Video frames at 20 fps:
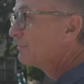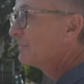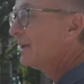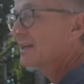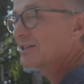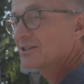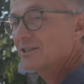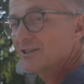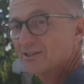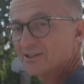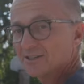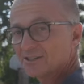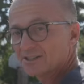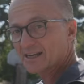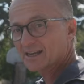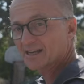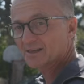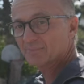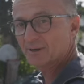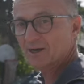Make sure you
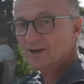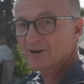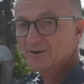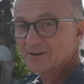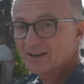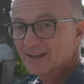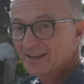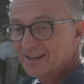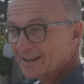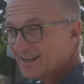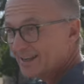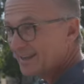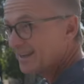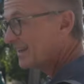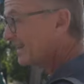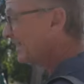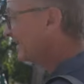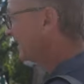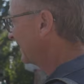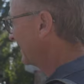check him out.
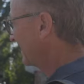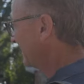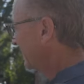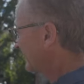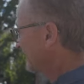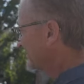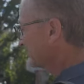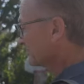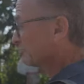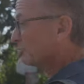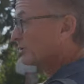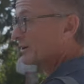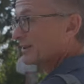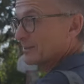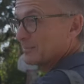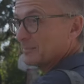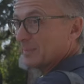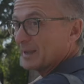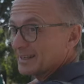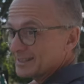He is one of
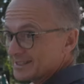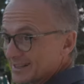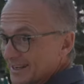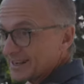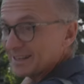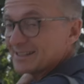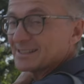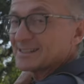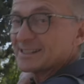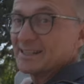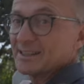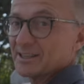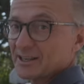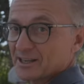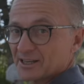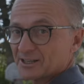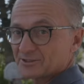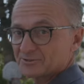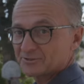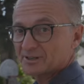the best guys in the
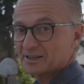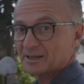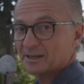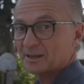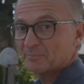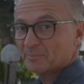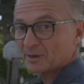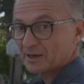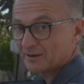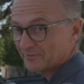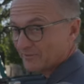country by